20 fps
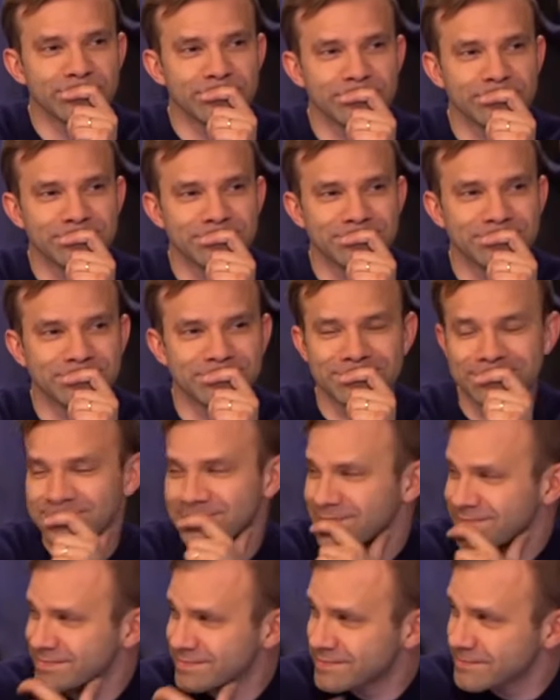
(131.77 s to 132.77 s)

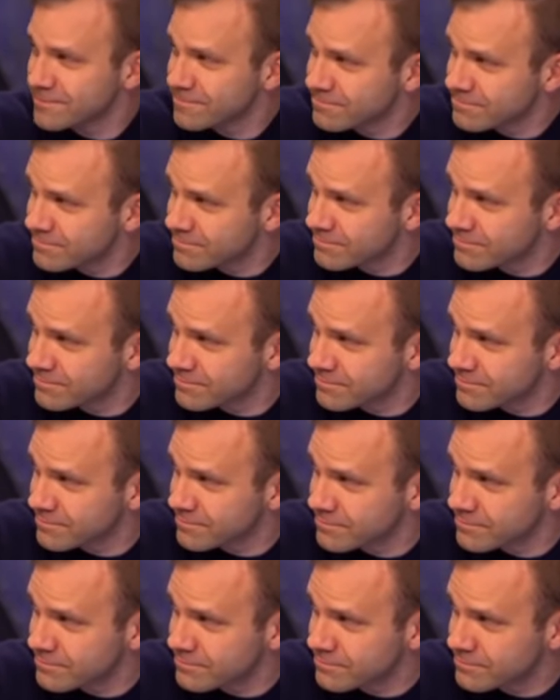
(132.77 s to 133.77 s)

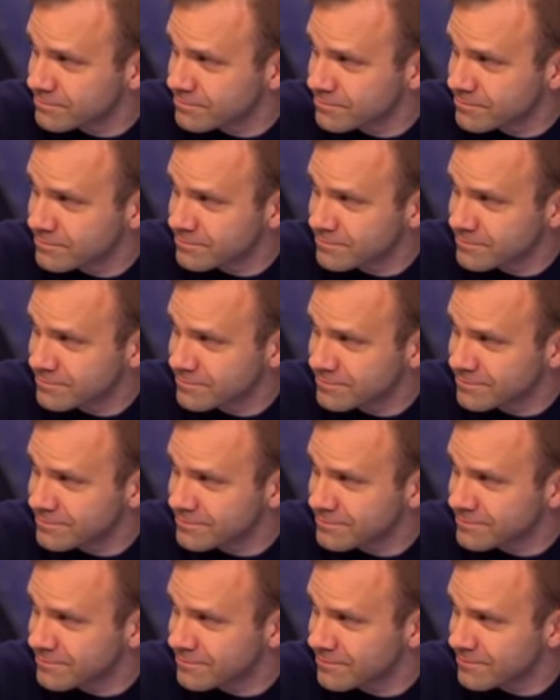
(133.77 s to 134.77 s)

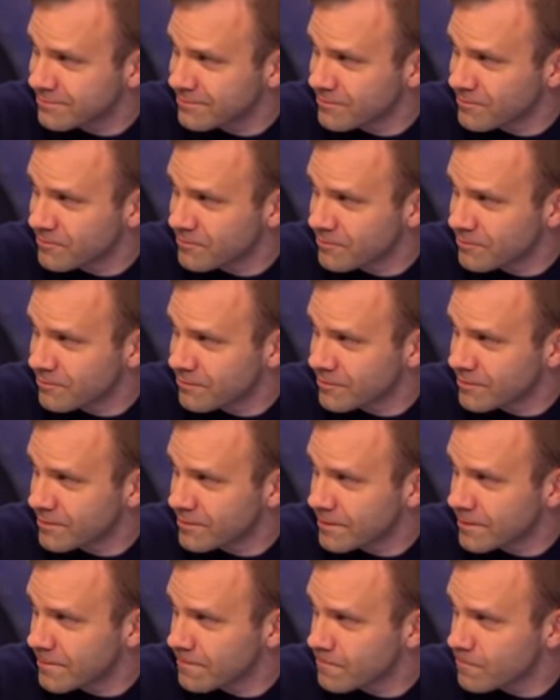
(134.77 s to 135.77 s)

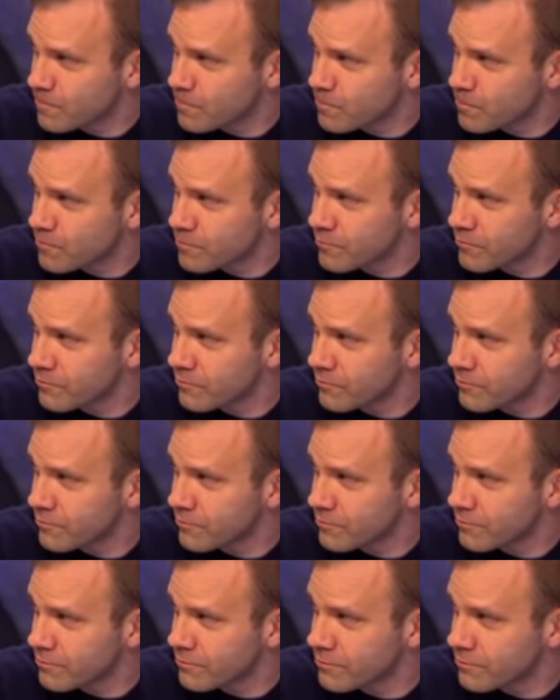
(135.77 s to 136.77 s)

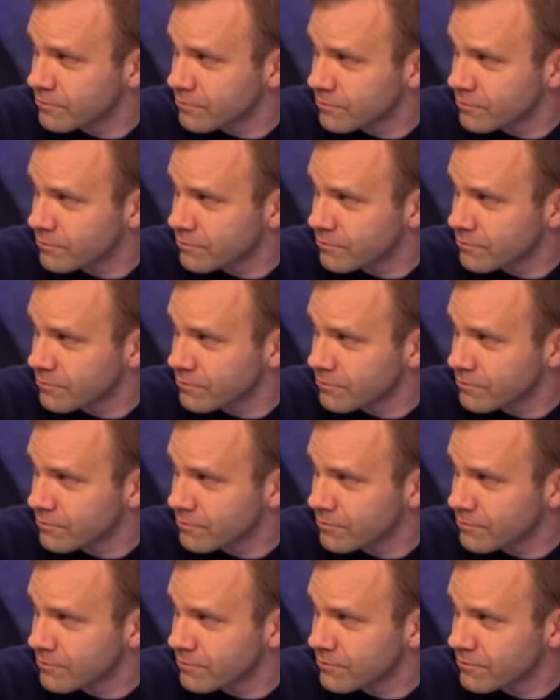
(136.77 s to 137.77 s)

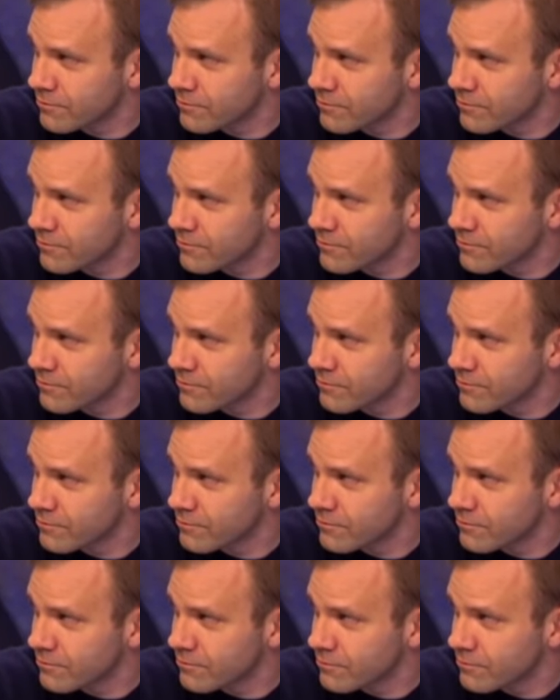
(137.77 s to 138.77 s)

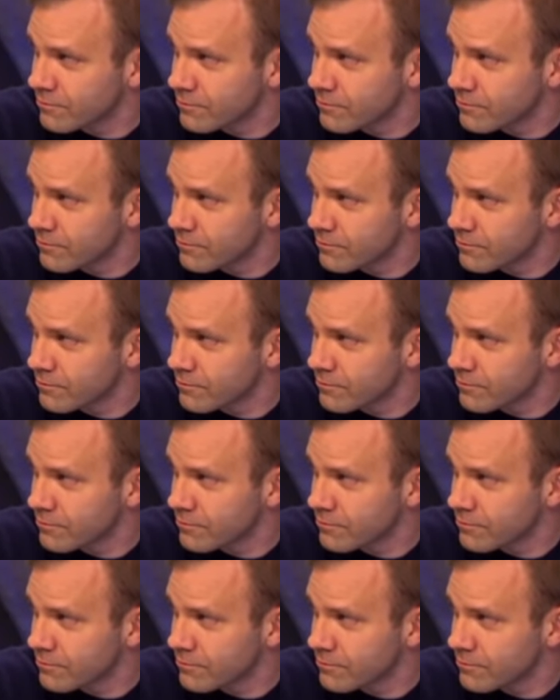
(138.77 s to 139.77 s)
(silent)